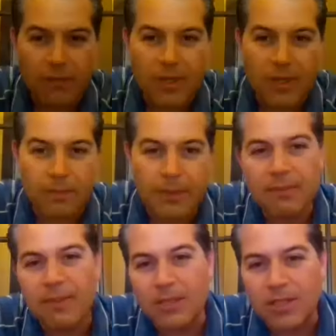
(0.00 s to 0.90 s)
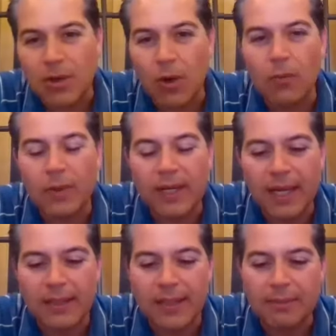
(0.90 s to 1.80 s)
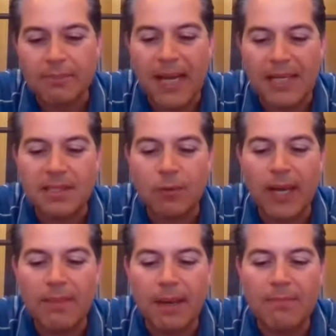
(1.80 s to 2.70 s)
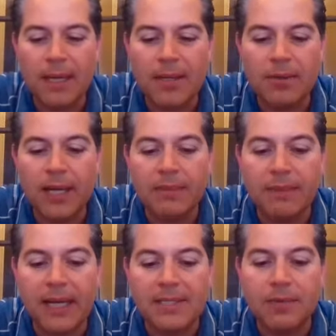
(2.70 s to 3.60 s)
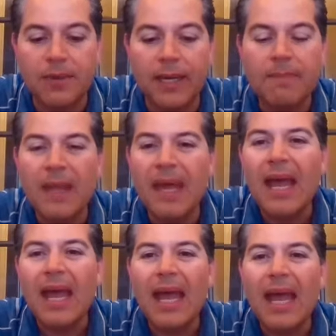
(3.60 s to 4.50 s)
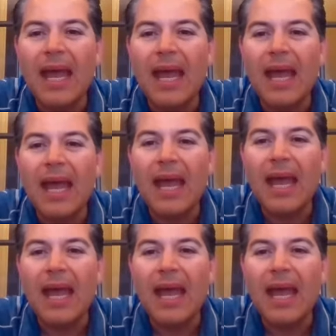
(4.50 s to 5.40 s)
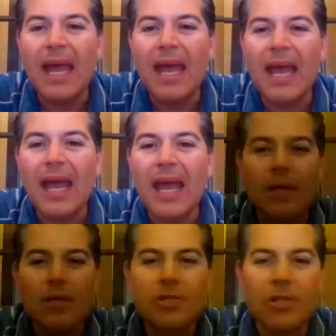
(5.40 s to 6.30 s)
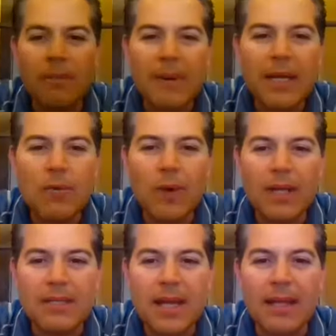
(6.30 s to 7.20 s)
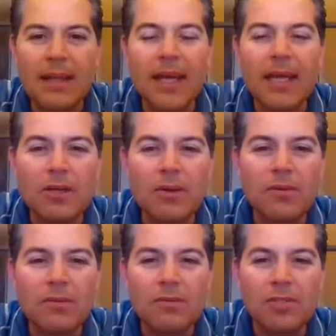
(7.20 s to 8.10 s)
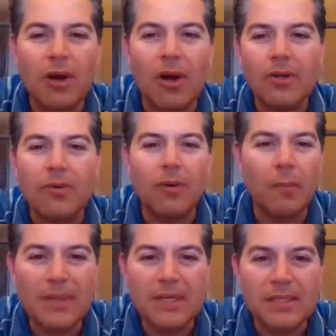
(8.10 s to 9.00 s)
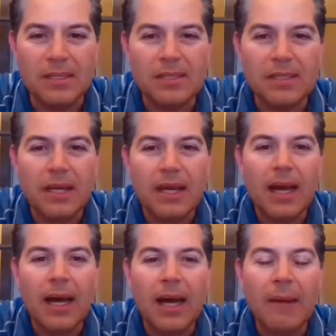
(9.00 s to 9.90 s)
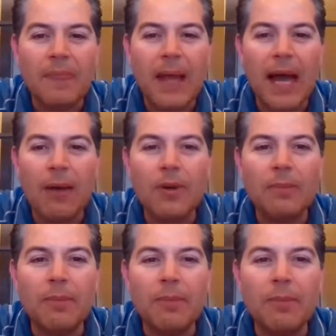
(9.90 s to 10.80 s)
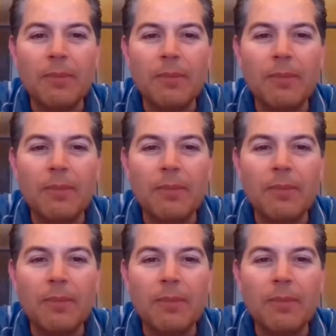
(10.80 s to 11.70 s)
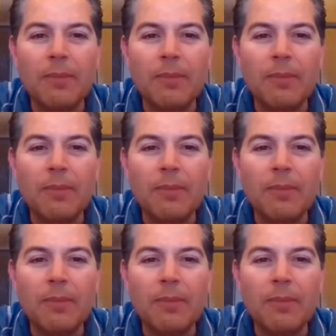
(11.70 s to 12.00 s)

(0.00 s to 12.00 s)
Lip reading: of the company because the old one had passed away. My mentor had passed away. And I told them, I said, somebody one day let you start your own business. I would appreciate if you give me